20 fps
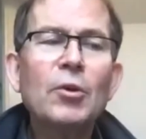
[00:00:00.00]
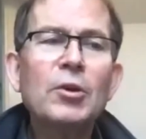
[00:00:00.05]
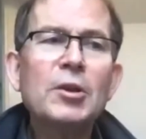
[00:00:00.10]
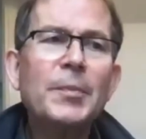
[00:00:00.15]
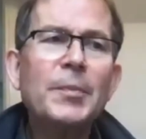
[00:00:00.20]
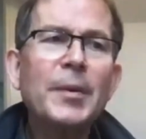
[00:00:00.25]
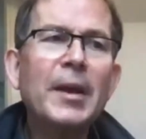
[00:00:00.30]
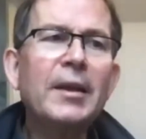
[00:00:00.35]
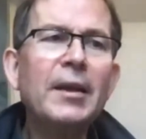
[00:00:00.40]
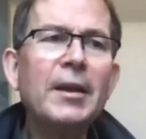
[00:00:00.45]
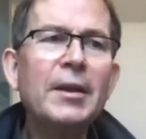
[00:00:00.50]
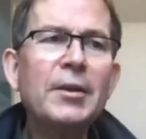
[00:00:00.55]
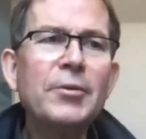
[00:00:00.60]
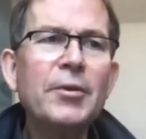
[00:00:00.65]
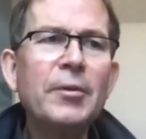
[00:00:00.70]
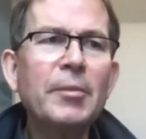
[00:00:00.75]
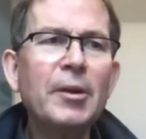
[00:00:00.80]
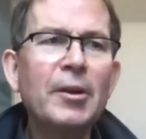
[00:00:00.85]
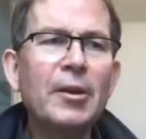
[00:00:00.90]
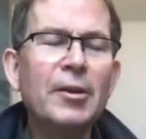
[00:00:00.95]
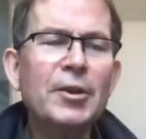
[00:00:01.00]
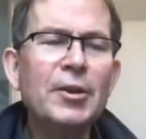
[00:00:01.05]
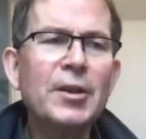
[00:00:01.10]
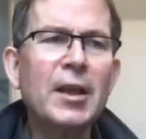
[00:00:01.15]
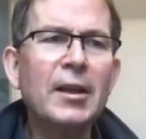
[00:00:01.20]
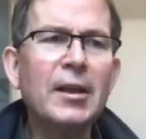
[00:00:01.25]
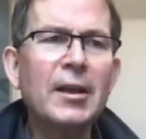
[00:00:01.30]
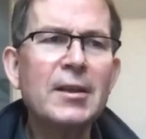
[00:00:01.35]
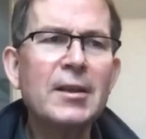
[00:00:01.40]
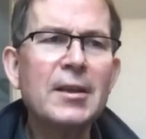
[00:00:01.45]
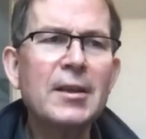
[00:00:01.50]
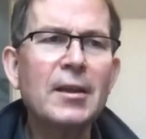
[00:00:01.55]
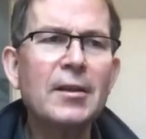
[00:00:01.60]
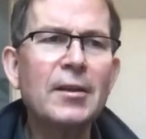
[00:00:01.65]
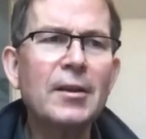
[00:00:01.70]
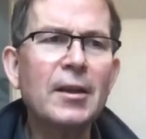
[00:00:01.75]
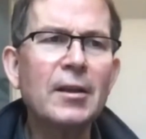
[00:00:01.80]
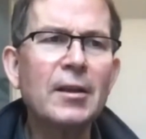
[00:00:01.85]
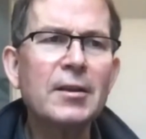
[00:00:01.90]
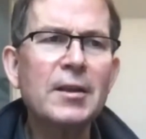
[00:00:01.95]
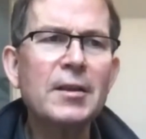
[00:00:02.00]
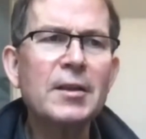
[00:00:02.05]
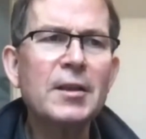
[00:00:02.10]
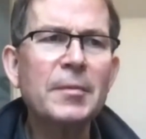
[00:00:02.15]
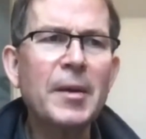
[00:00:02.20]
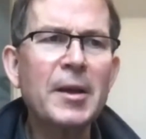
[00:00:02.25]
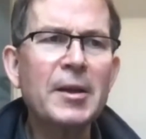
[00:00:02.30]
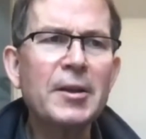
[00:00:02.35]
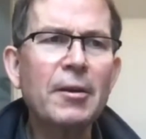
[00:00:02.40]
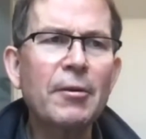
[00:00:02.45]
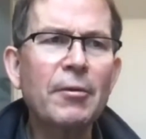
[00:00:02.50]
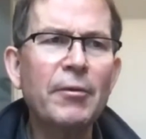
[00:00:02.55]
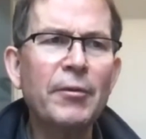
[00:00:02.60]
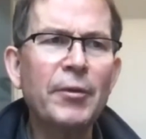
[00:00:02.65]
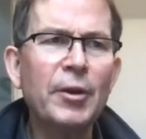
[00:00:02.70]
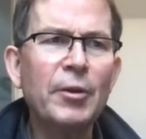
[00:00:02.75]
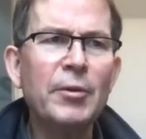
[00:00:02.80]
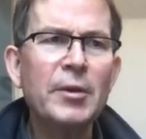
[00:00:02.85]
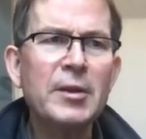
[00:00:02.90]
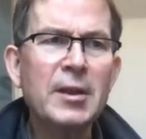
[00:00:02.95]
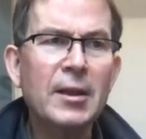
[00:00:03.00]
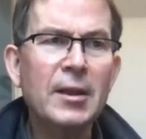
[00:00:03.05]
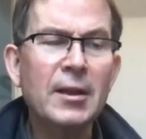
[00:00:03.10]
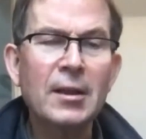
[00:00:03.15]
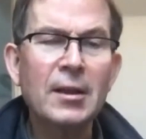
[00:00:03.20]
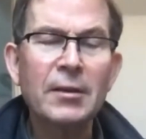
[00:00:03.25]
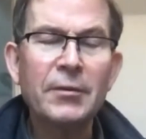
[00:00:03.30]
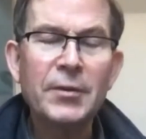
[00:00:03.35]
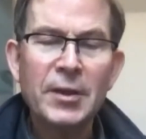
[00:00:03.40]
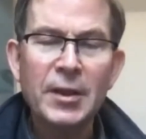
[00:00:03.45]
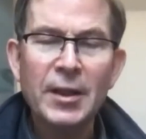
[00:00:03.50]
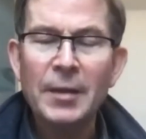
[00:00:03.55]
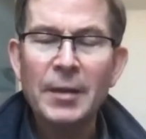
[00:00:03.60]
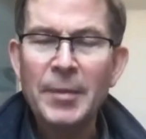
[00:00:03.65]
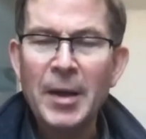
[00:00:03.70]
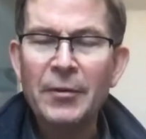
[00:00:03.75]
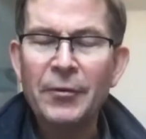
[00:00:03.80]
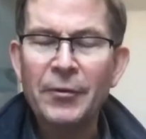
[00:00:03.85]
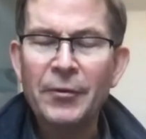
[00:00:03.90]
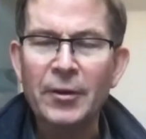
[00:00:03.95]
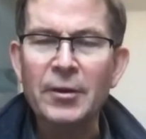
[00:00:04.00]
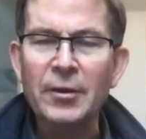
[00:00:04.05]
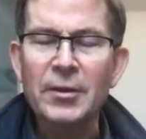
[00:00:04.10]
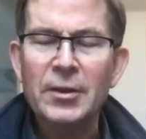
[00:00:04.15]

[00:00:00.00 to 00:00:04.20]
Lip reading: beginning to emerge then is that a systematic review is a kind of team effort.